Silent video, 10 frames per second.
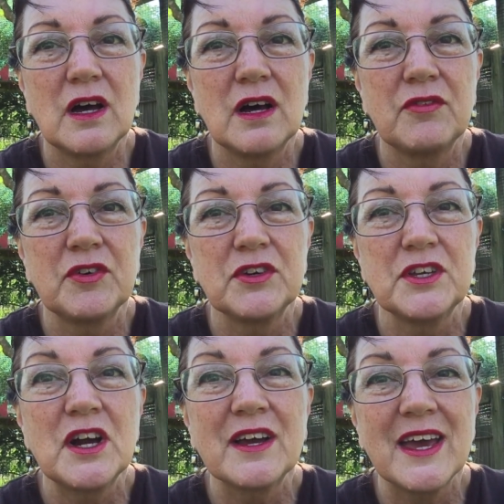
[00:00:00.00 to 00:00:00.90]
of a
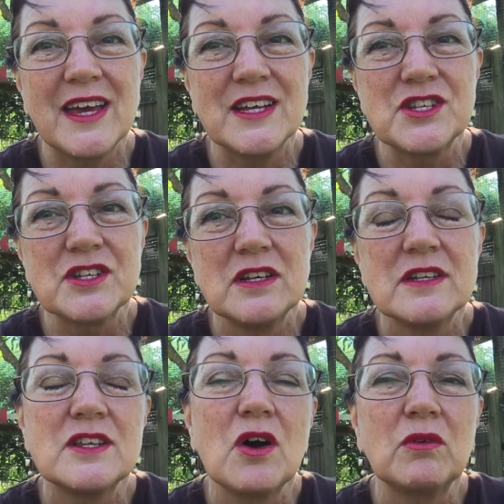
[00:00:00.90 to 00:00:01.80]
young age,
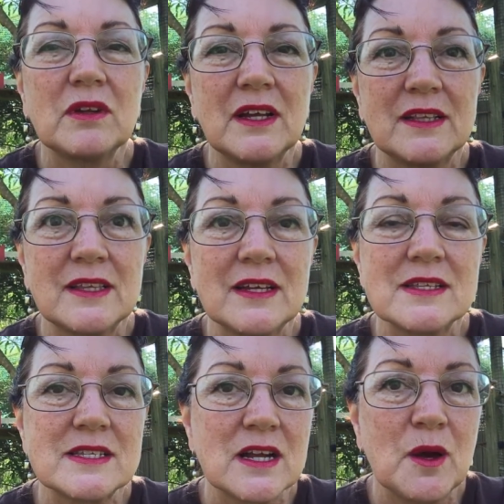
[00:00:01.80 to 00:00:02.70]
don't let that
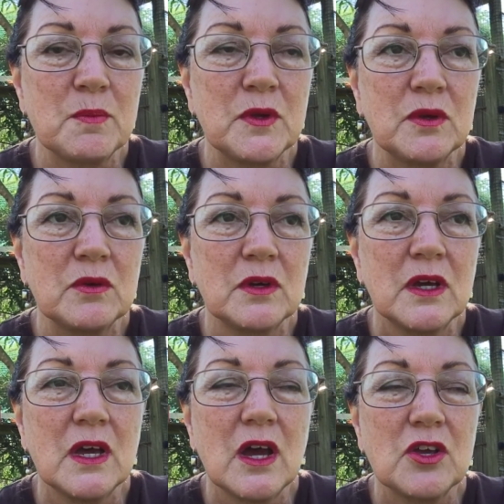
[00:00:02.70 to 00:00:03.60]
stop you.
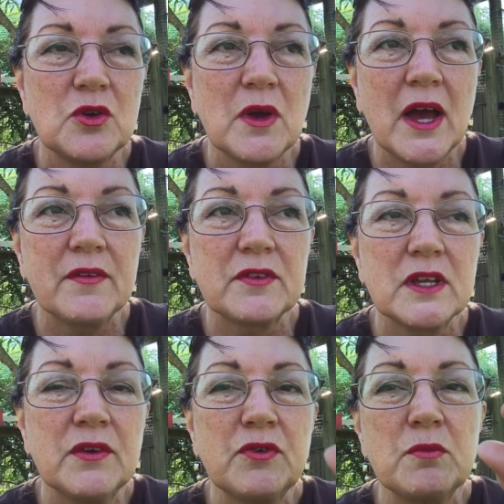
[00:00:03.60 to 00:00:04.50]
You have,
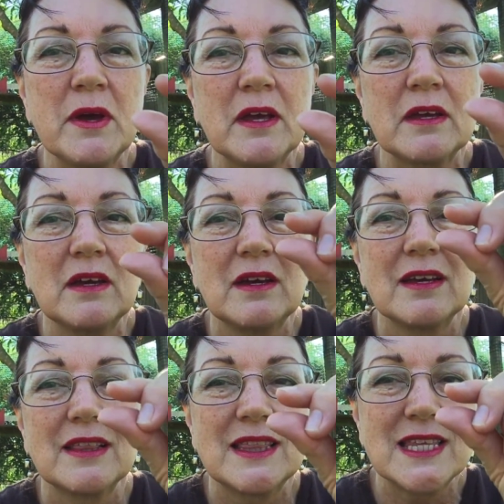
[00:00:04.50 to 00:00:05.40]
if you make
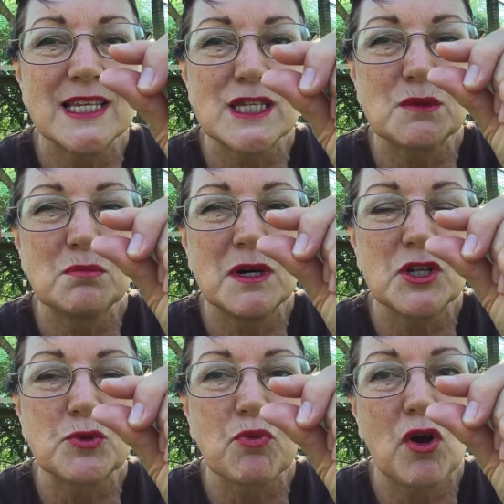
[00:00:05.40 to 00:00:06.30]
this
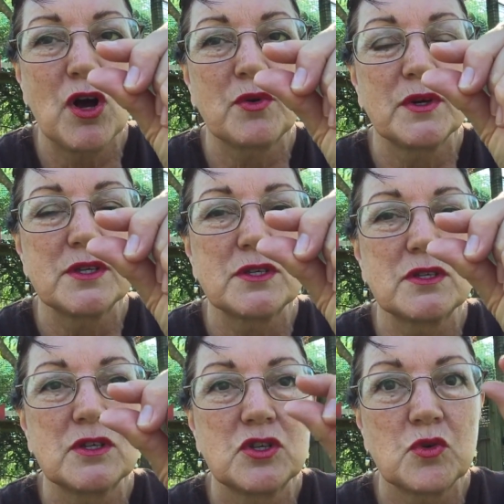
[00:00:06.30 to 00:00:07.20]
much
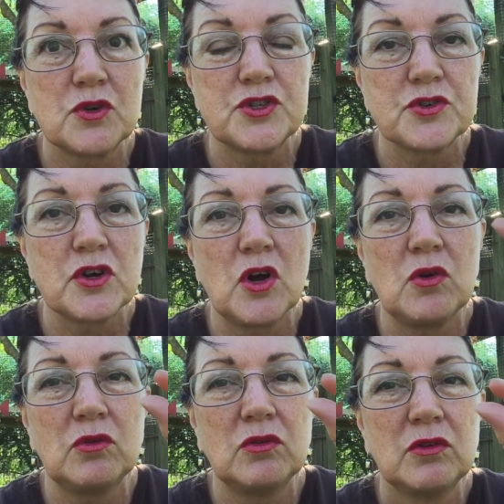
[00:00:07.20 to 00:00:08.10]
progress towards your
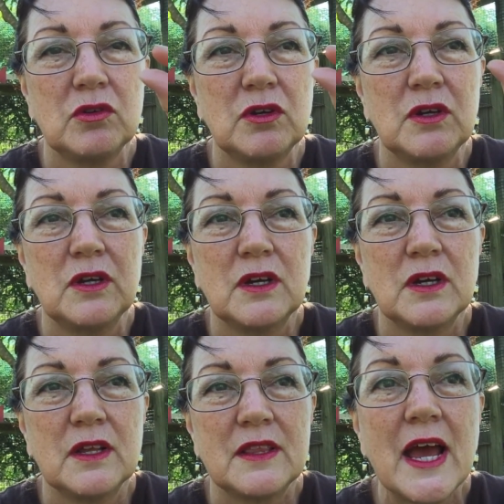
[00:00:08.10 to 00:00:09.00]
goal,
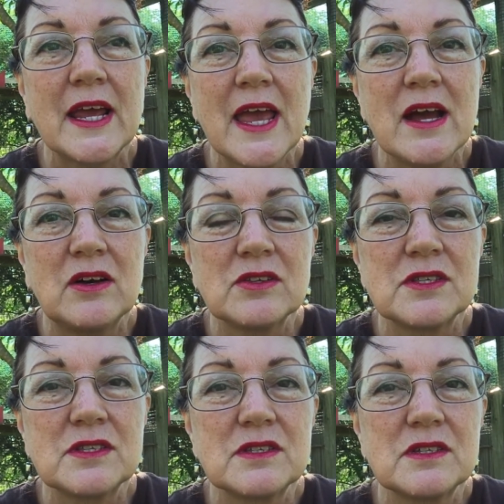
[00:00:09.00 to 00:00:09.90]
that
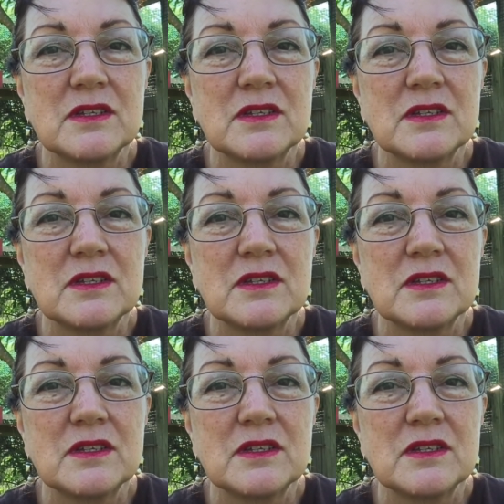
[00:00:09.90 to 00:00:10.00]
counts.